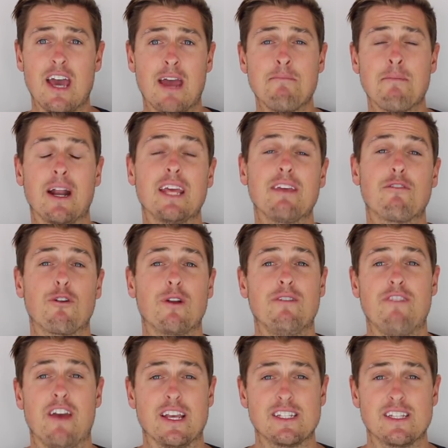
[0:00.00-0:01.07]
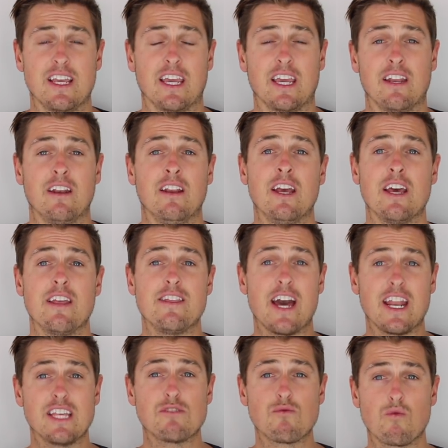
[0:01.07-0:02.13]
and money for investing, and
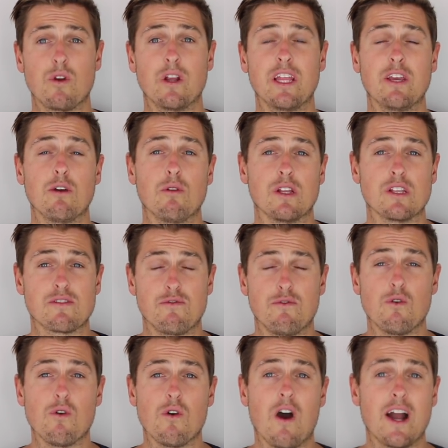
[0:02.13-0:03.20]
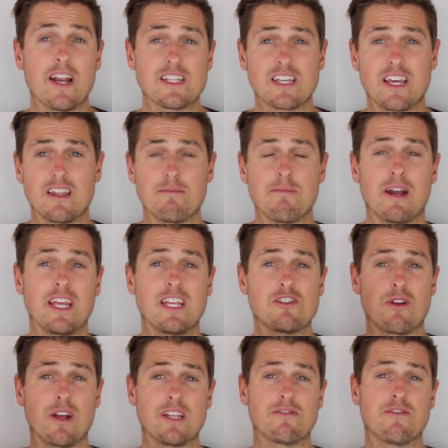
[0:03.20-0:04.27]
that is really all it's for. I just get the money
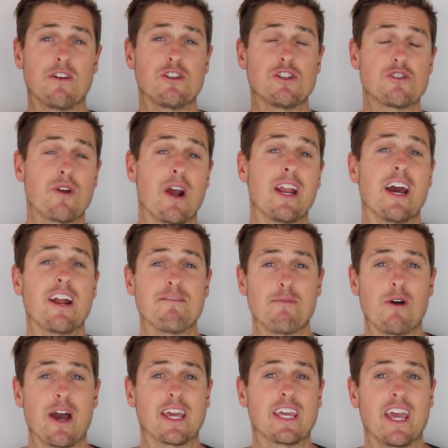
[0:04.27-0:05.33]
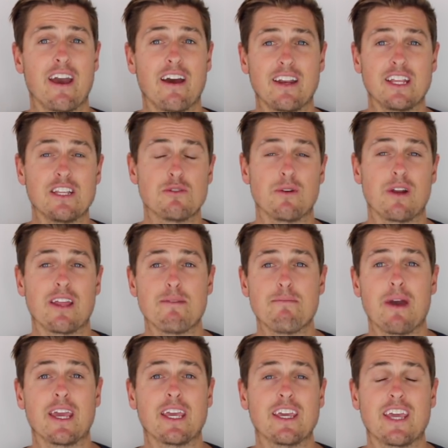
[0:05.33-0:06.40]
transferred straight out of my account into another
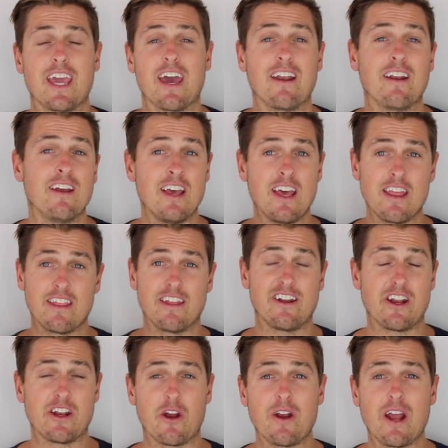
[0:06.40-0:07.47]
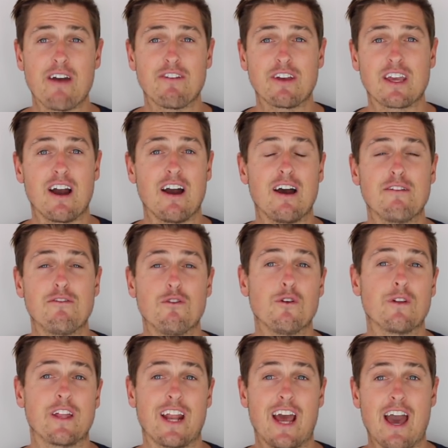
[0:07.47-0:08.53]
bank account that I don't have a card
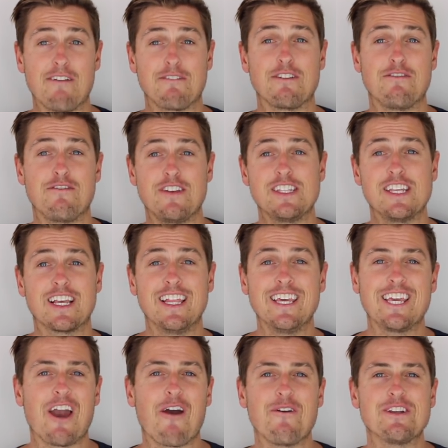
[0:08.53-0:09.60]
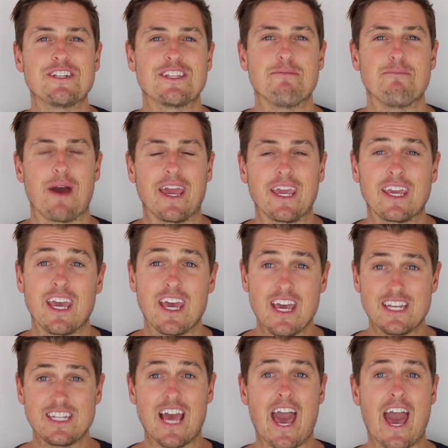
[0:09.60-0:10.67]
for, that I have to physically go into the bank
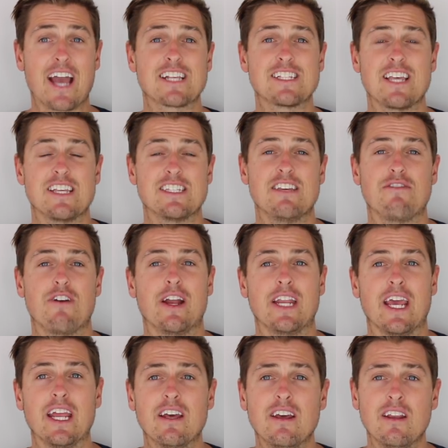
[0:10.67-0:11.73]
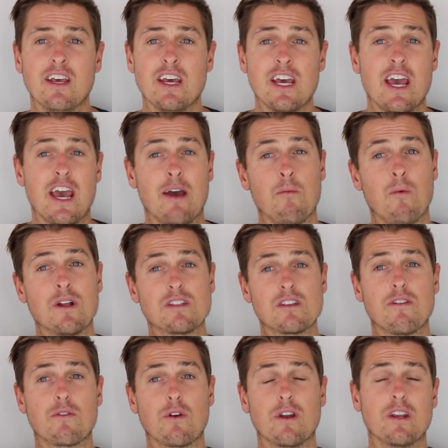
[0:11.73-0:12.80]
to access if I need it. And once
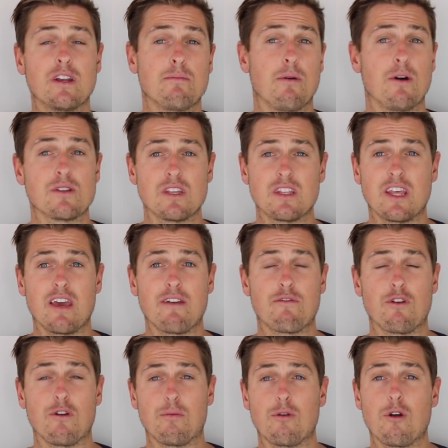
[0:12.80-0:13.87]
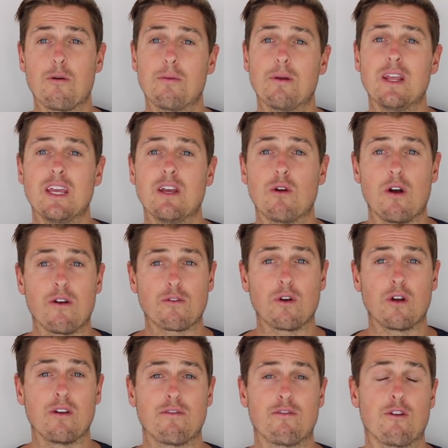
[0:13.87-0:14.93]
I've got a deposit there for a property, or I've
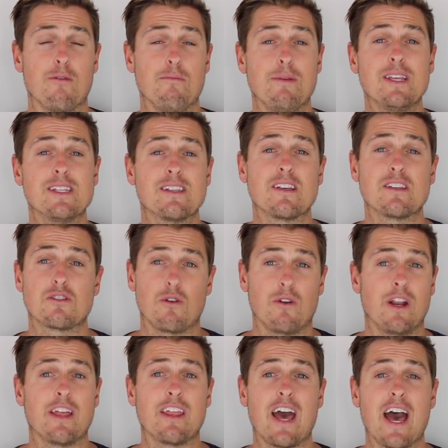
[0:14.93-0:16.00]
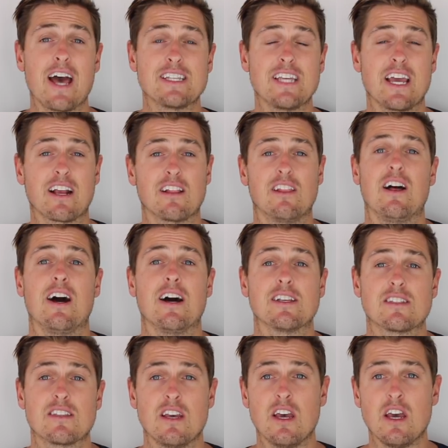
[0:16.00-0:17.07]
got it for a business or another asset
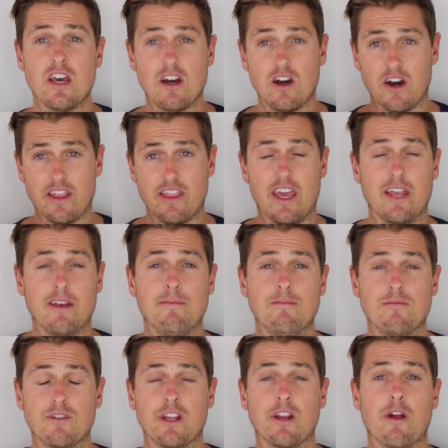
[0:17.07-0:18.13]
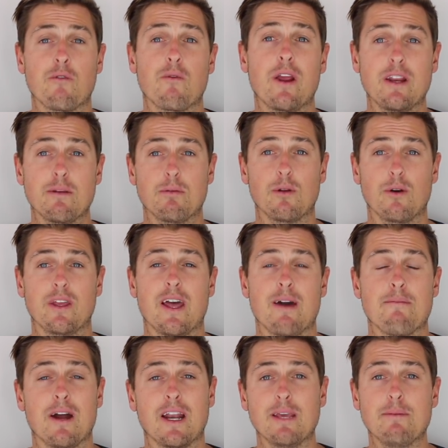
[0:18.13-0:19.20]
class, I then, redeploy
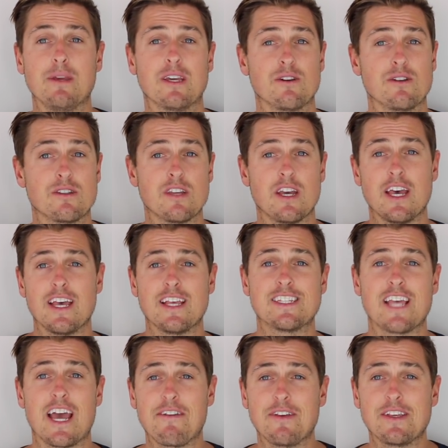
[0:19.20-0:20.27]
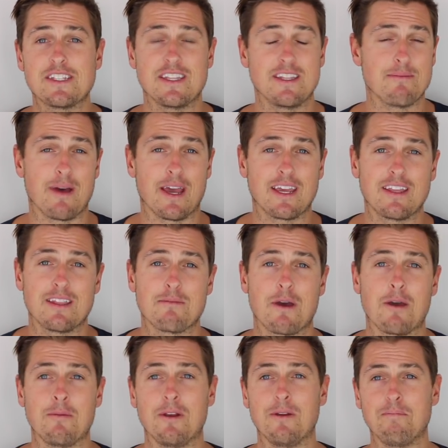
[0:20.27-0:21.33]
that money, because savings in the bank at the
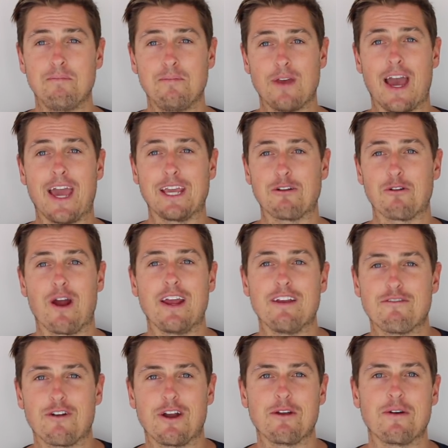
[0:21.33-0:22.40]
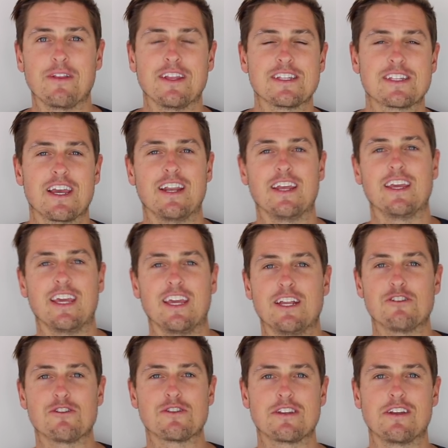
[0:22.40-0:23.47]
moment ain't great for anyone that's getting
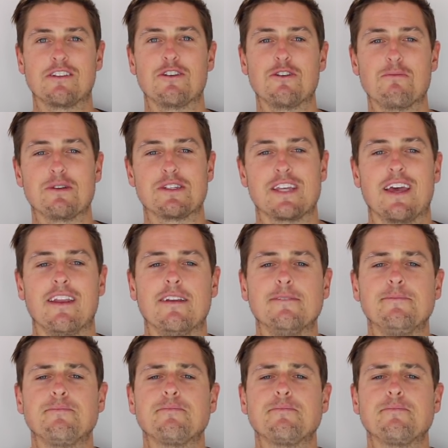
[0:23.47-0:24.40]
interest at 2%.